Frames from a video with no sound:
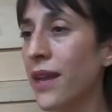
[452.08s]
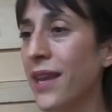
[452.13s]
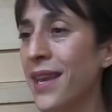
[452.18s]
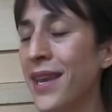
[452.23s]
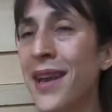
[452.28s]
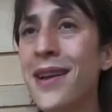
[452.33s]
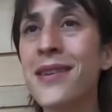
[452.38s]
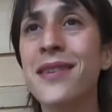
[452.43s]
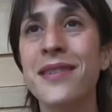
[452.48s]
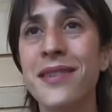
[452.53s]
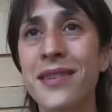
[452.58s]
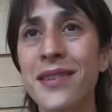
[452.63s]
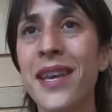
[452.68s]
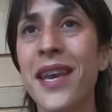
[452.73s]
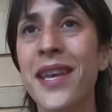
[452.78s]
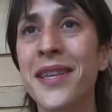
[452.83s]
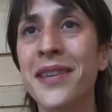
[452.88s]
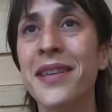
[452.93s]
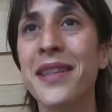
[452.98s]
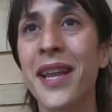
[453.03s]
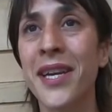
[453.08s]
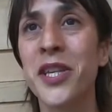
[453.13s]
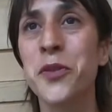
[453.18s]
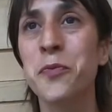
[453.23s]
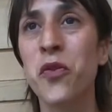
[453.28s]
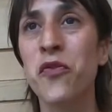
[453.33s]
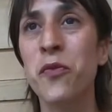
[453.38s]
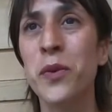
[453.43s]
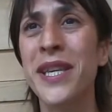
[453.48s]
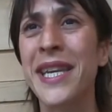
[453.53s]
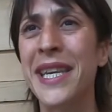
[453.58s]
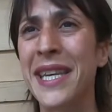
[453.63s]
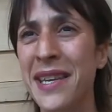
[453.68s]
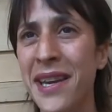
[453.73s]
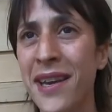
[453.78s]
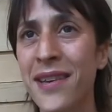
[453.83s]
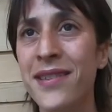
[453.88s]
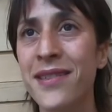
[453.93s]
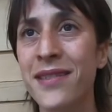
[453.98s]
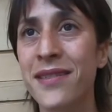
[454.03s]
yes, it's a nice movement.
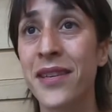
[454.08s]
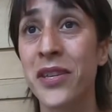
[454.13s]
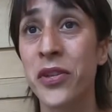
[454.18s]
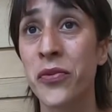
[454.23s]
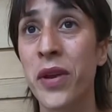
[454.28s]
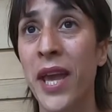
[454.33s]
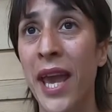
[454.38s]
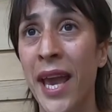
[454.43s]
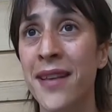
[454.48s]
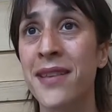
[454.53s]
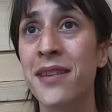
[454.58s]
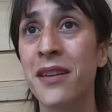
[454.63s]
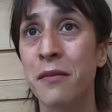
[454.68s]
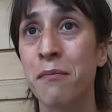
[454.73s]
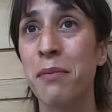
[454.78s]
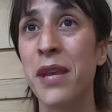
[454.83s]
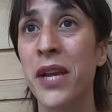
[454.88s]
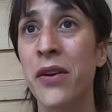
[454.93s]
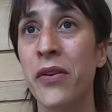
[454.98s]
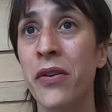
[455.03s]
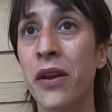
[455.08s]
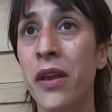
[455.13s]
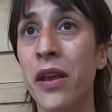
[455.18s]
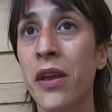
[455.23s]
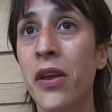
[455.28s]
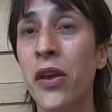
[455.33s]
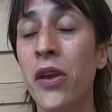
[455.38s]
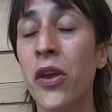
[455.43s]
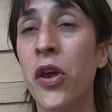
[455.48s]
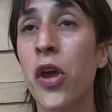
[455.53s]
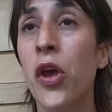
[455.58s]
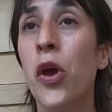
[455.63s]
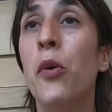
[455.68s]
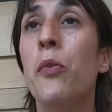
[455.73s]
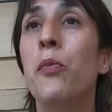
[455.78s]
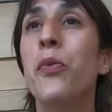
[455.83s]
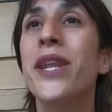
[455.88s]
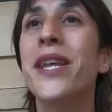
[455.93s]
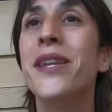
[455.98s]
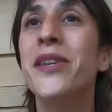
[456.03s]
Yes, they do excellent beer.
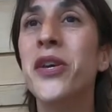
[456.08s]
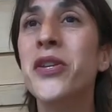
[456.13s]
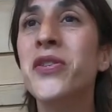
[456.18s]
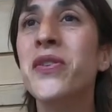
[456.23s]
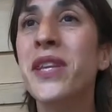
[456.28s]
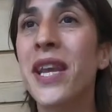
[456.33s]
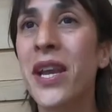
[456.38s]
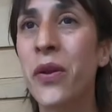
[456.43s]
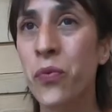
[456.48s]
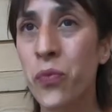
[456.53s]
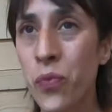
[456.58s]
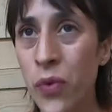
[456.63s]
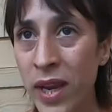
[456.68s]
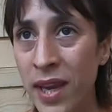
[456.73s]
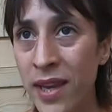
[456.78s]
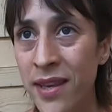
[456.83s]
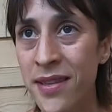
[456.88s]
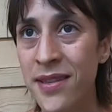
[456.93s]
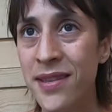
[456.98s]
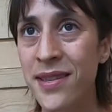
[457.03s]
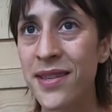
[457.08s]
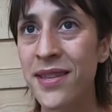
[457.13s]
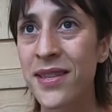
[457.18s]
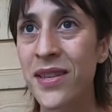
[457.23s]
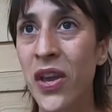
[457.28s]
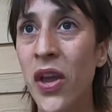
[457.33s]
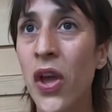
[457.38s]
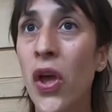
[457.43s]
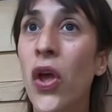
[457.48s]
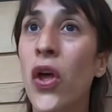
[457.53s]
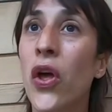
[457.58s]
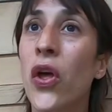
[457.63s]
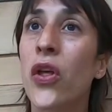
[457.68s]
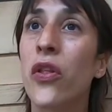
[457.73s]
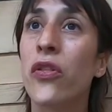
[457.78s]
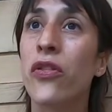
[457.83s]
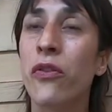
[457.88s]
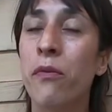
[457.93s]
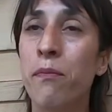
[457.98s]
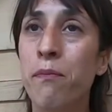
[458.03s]
But it doesn't erase
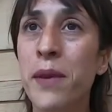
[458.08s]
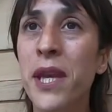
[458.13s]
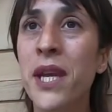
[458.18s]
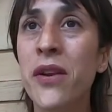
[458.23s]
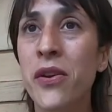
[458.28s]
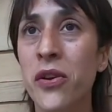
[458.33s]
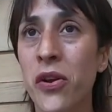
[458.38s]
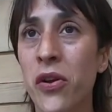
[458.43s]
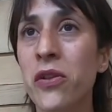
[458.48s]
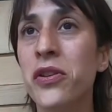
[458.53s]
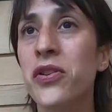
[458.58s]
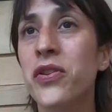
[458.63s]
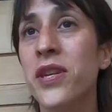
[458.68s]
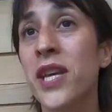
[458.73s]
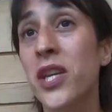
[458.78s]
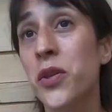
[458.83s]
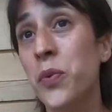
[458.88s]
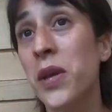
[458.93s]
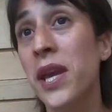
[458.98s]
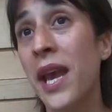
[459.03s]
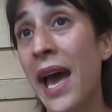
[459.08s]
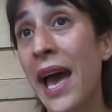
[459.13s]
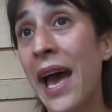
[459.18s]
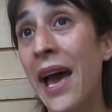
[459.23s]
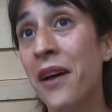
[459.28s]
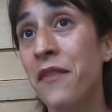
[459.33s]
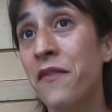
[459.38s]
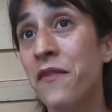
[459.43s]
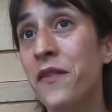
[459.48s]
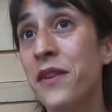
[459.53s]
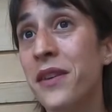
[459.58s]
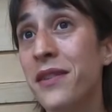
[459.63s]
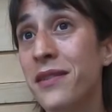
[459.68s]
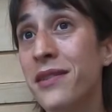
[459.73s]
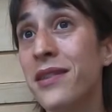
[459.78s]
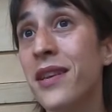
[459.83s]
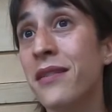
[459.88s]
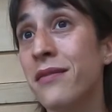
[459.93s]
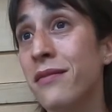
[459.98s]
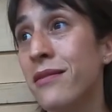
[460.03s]
the beer culture that we have
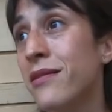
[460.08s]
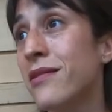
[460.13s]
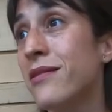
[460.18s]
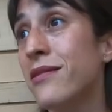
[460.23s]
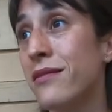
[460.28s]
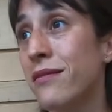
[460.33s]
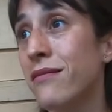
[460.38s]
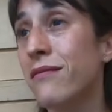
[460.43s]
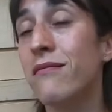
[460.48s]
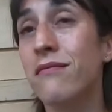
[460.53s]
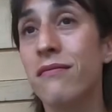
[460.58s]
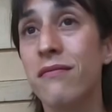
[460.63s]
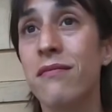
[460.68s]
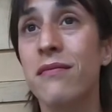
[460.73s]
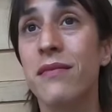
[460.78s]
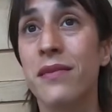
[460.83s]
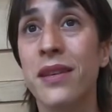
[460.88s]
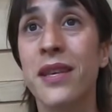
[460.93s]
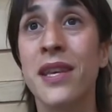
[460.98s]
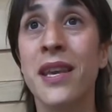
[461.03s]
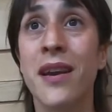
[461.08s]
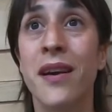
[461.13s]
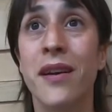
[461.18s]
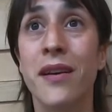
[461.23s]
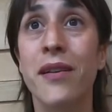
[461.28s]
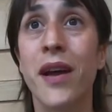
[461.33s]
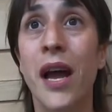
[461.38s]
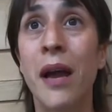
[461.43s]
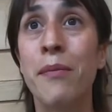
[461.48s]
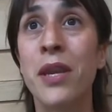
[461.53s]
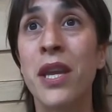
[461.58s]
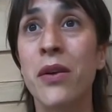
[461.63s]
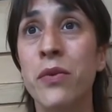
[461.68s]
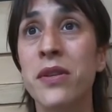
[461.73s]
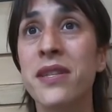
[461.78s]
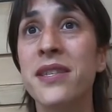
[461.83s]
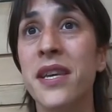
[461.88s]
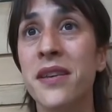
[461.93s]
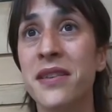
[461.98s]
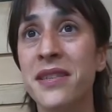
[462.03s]
since, yeah, I mean, I
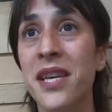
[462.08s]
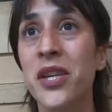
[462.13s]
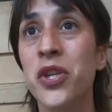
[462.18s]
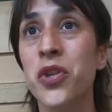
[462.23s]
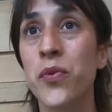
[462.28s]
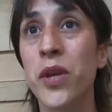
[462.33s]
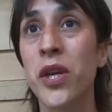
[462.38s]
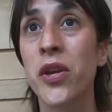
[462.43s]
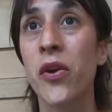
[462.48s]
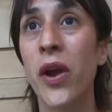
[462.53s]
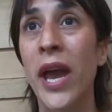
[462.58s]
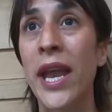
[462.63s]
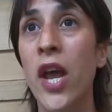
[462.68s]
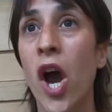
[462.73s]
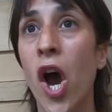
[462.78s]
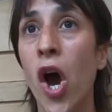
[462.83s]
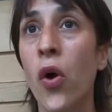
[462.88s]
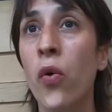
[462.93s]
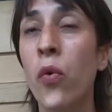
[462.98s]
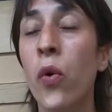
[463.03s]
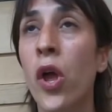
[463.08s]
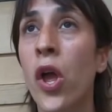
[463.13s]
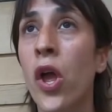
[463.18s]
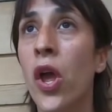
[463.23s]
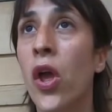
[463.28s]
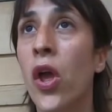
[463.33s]
would say a century ago, and how